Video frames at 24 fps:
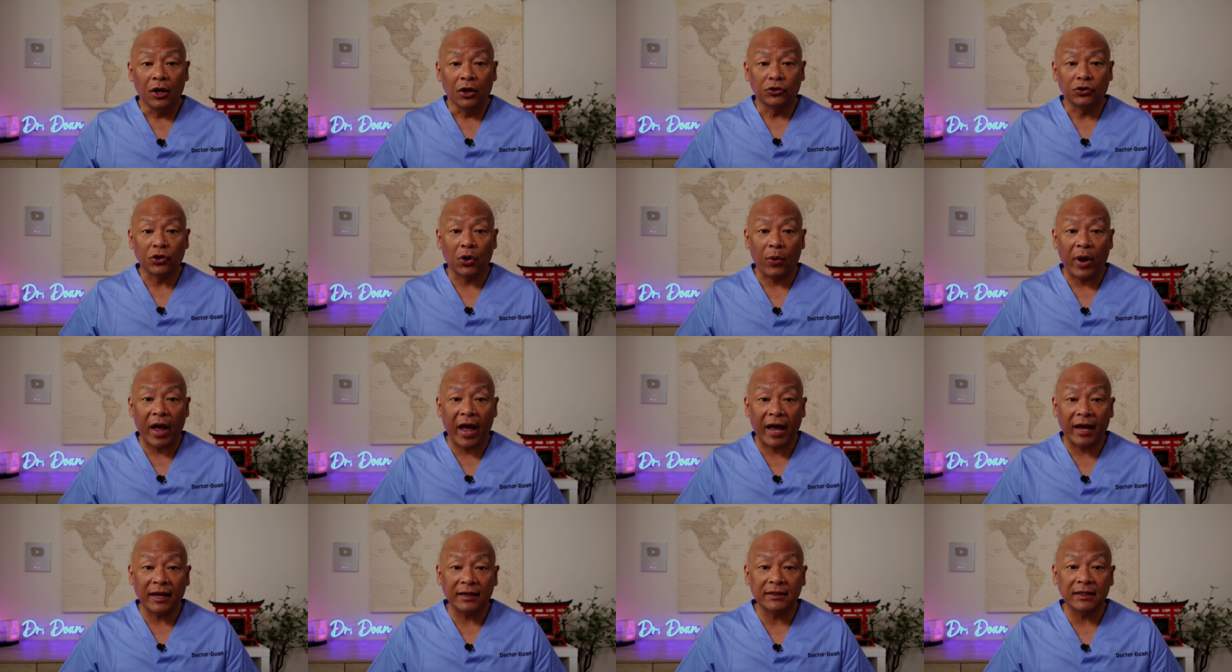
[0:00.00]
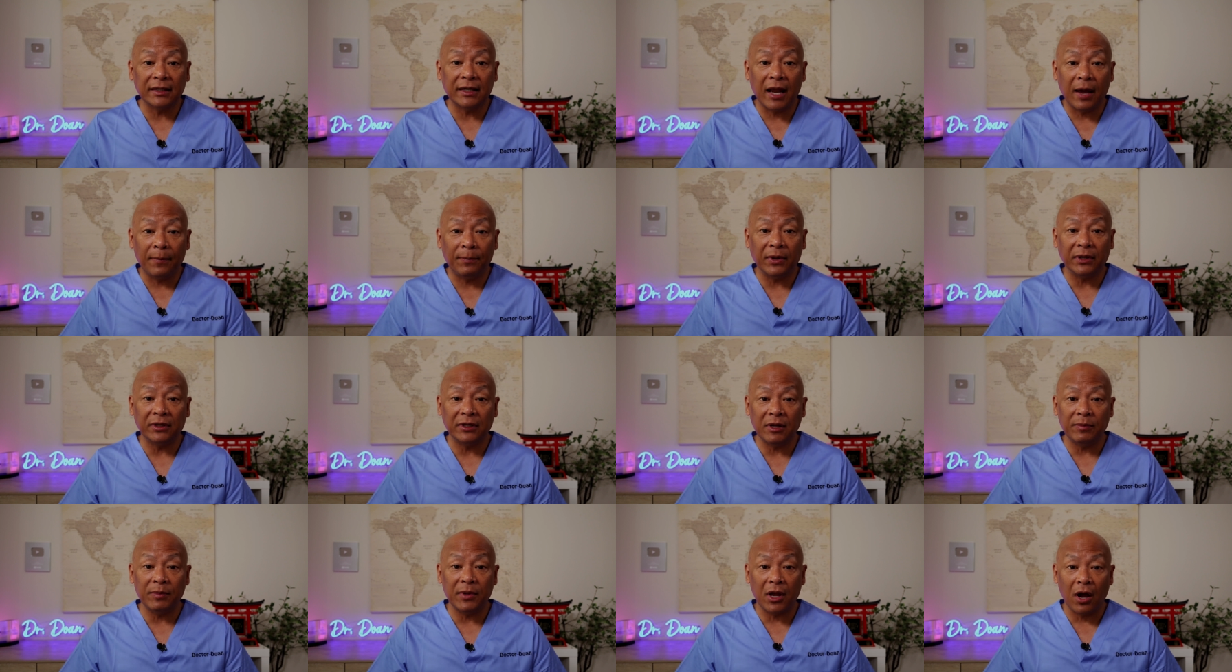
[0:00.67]
So as an
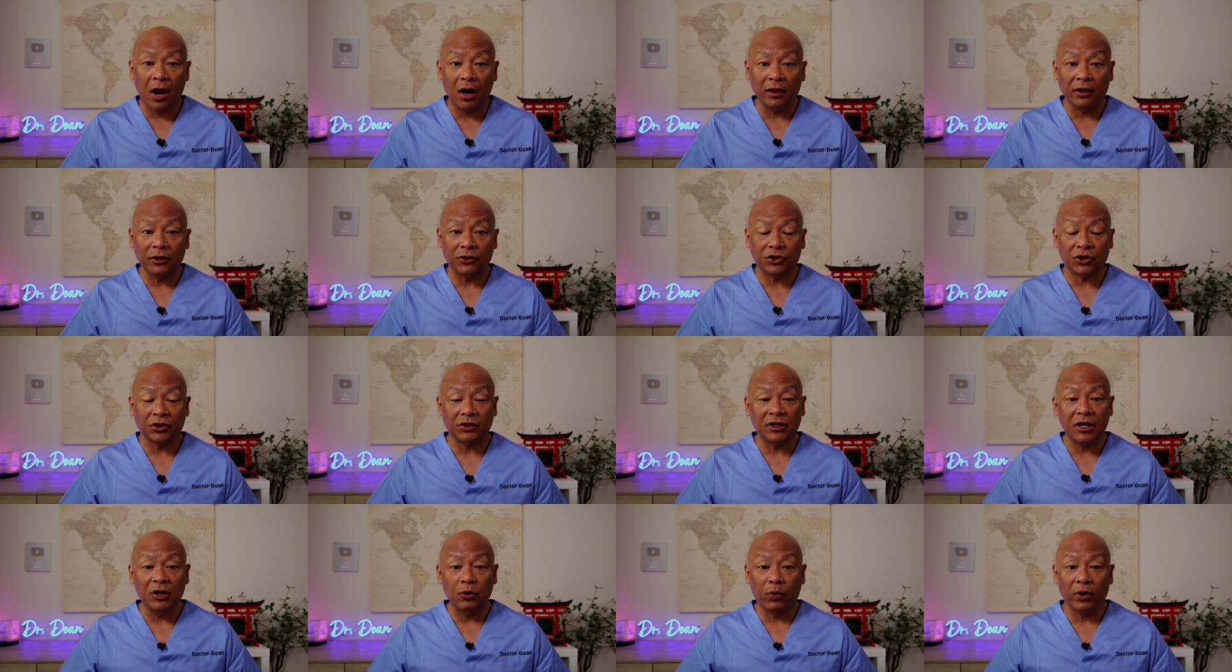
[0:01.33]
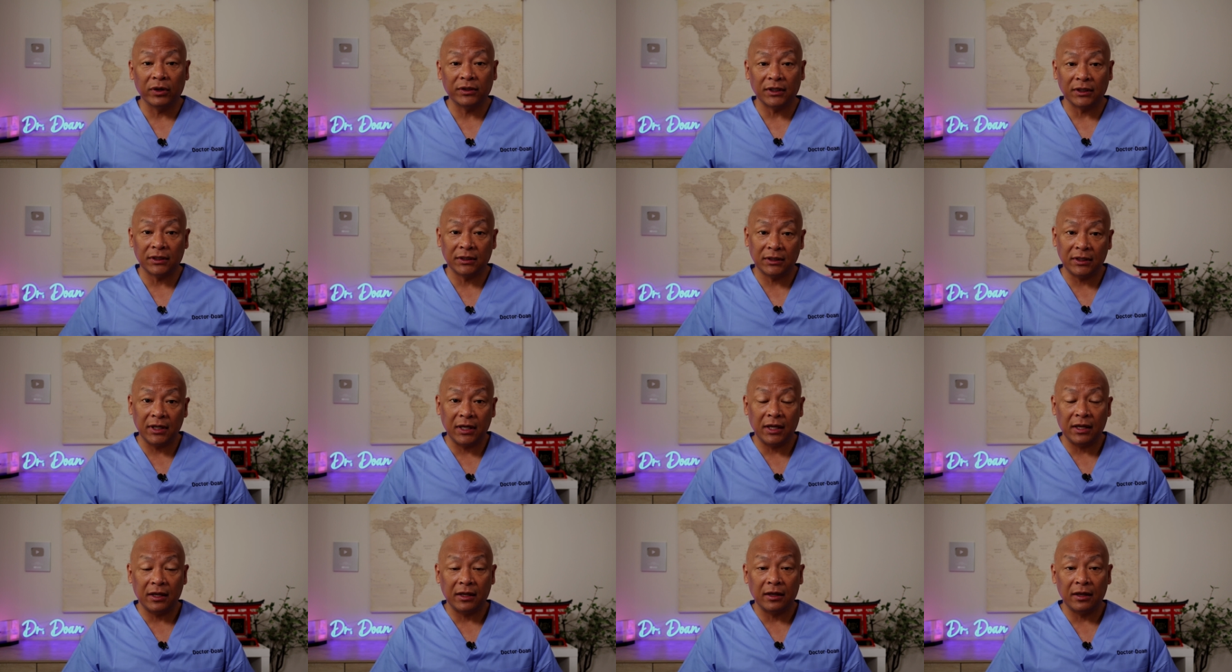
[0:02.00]
epidemiologist, he wants to
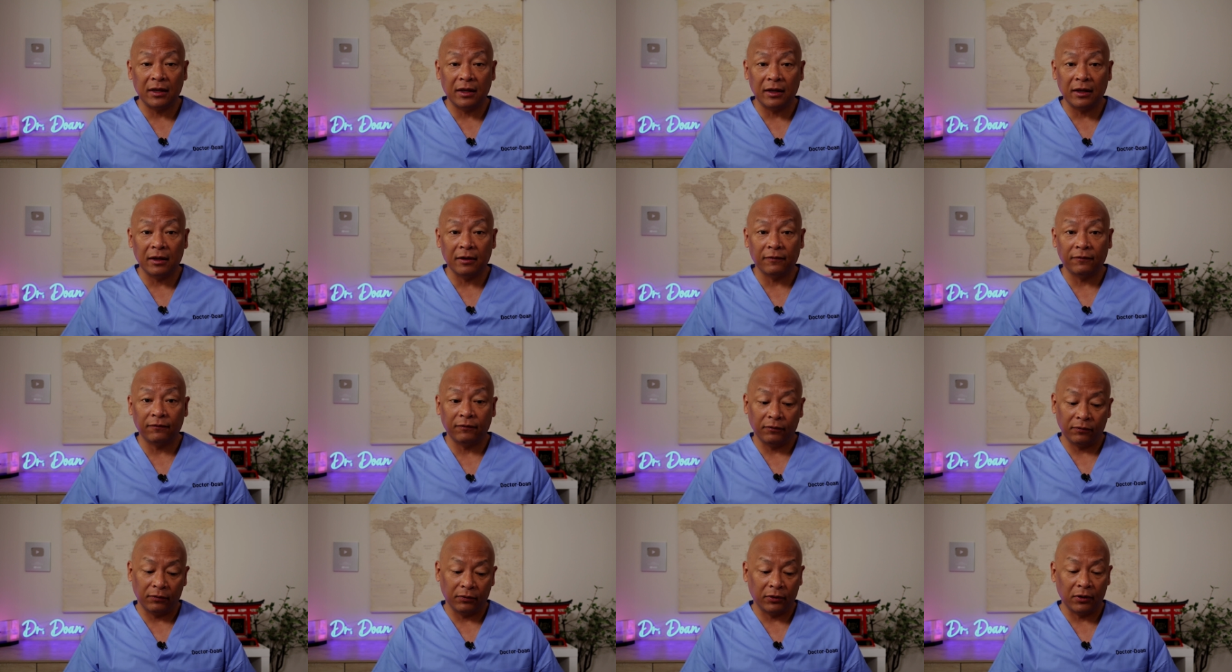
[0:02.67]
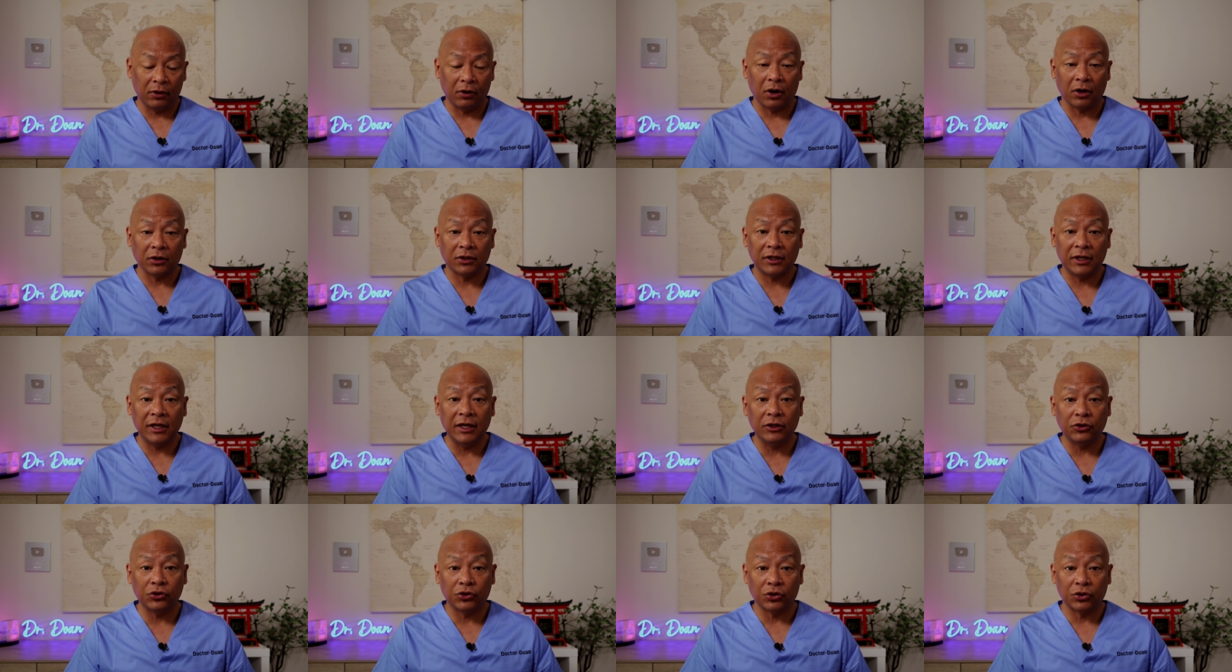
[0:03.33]
see if there are
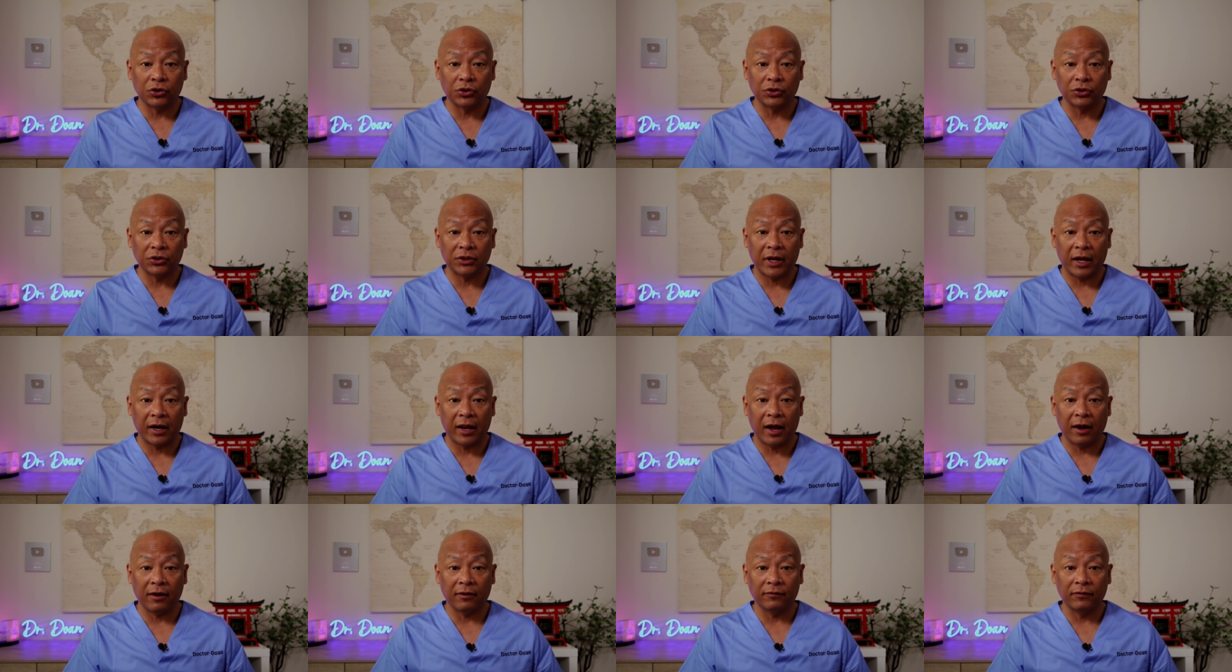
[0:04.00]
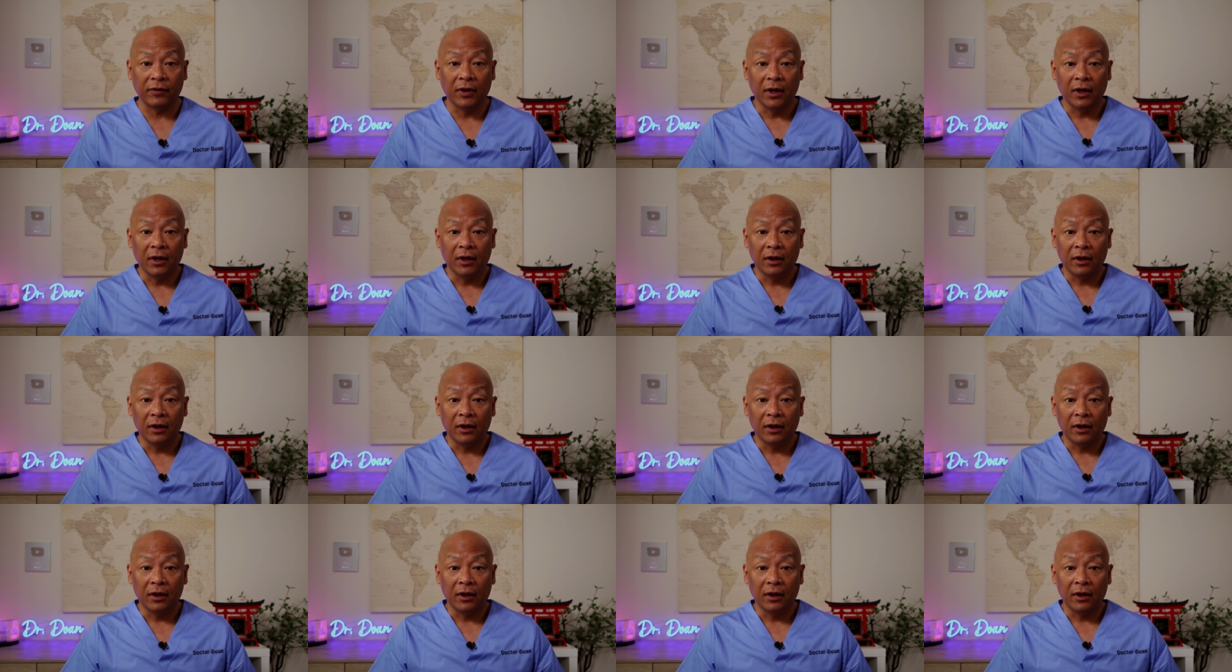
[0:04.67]
teachers that have